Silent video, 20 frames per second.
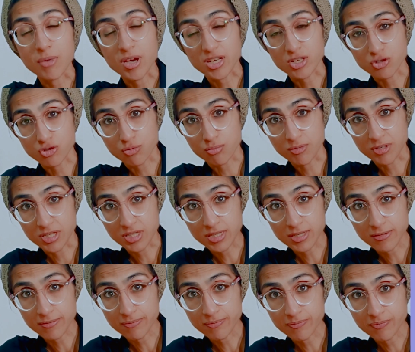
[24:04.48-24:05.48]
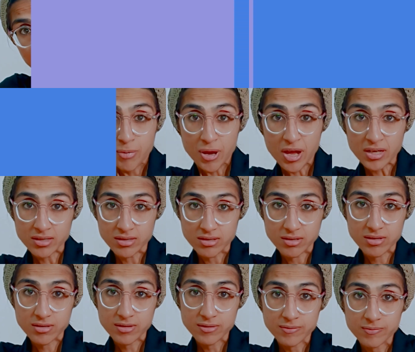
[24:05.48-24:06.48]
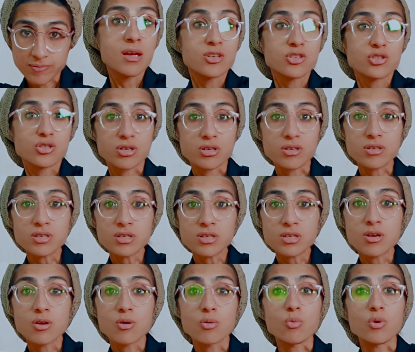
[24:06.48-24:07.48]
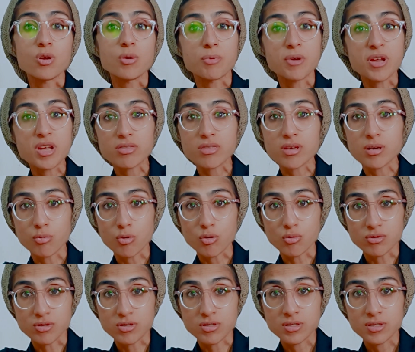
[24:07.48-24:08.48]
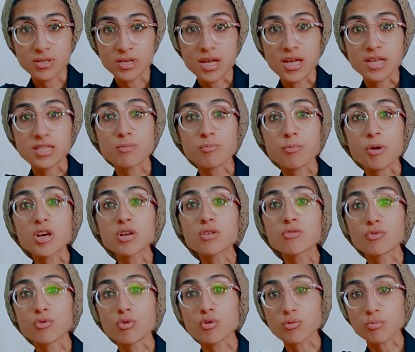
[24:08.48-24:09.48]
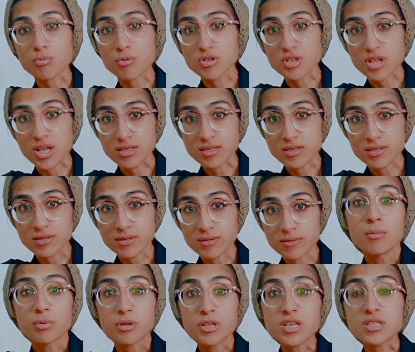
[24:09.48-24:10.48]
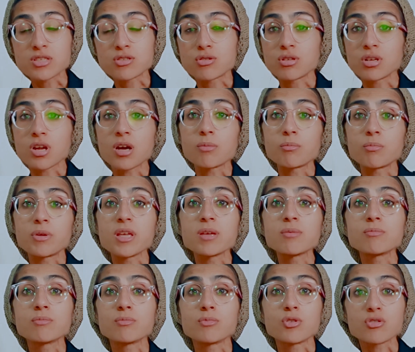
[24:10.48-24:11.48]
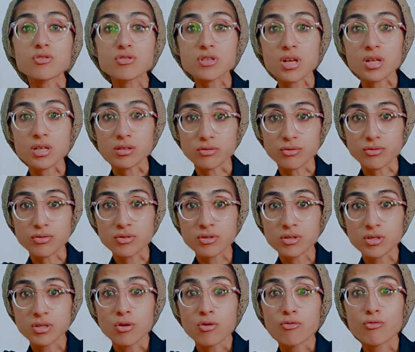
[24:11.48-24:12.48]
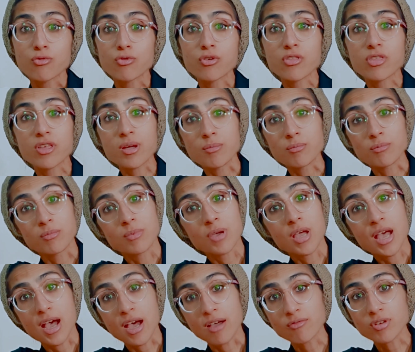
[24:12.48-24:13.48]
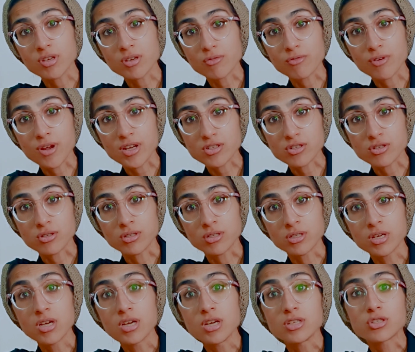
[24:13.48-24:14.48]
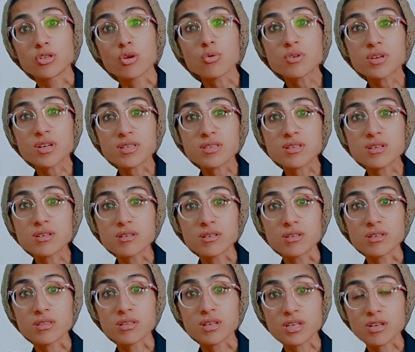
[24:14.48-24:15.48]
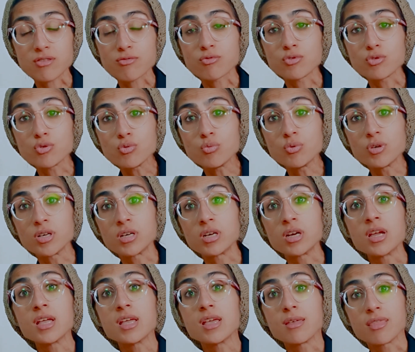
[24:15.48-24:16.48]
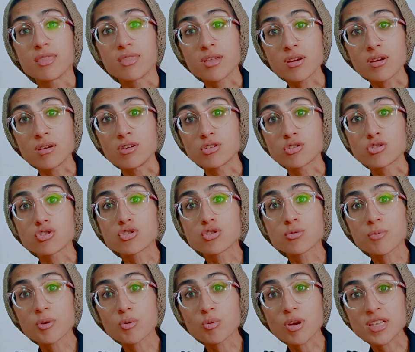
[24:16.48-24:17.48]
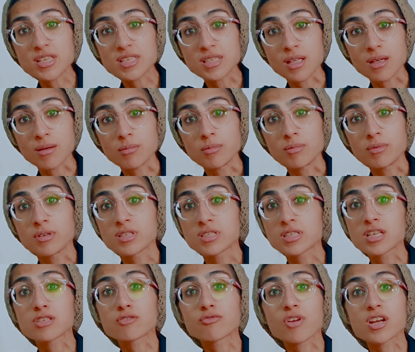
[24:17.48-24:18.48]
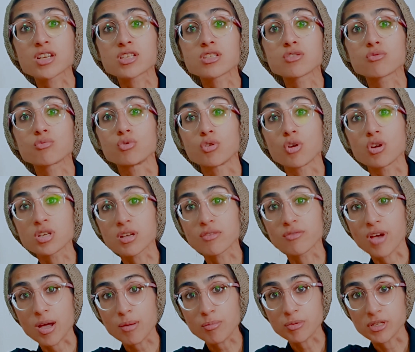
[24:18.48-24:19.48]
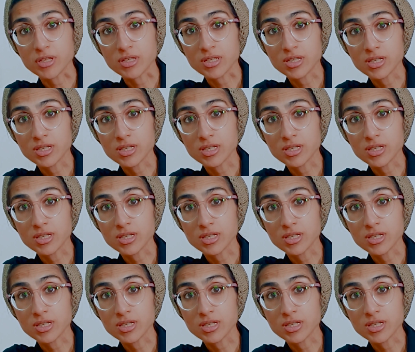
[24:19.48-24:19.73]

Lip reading: management. Parents, children will break their bones. It's a part of growth process. Please do not blame yourselves for them having a fracture. Don't consider that if you were there to supervise them, such fractures would not have happened.